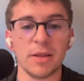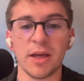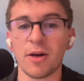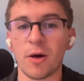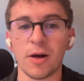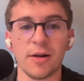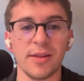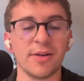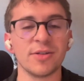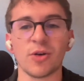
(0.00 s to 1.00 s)
But
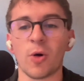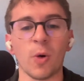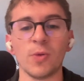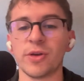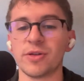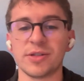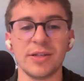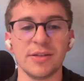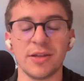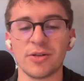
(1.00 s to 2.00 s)
there is a whole nother
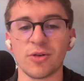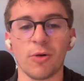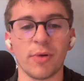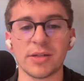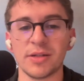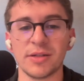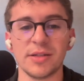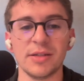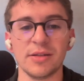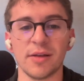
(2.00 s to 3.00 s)
season. There's a whole rest of the
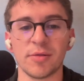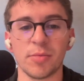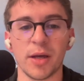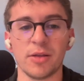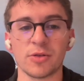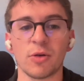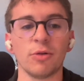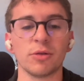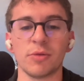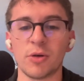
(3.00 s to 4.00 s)
season left to play. There's a
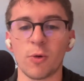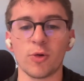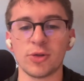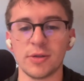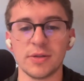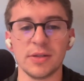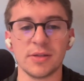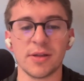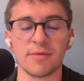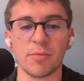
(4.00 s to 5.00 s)
whole three quarters of the
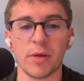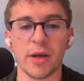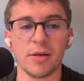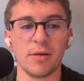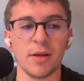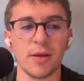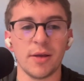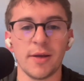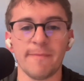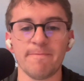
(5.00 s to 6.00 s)
season left to play. And
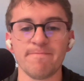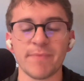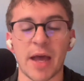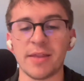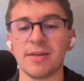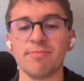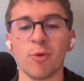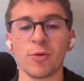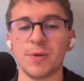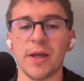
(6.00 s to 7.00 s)
I think
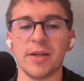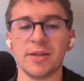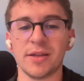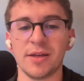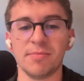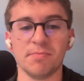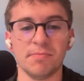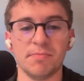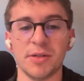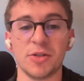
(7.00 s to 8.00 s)
more than anything,
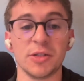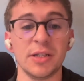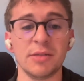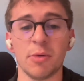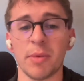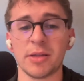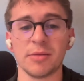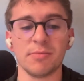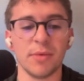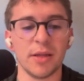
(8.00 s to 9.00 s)
Pitt just needs
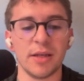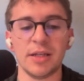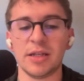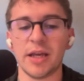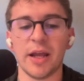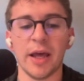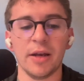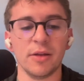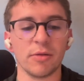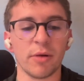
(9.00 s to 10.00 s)
momentum, and they need to get
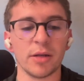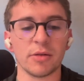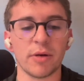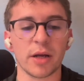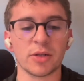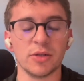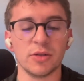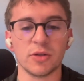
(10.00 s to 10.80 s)
headed in the right direction.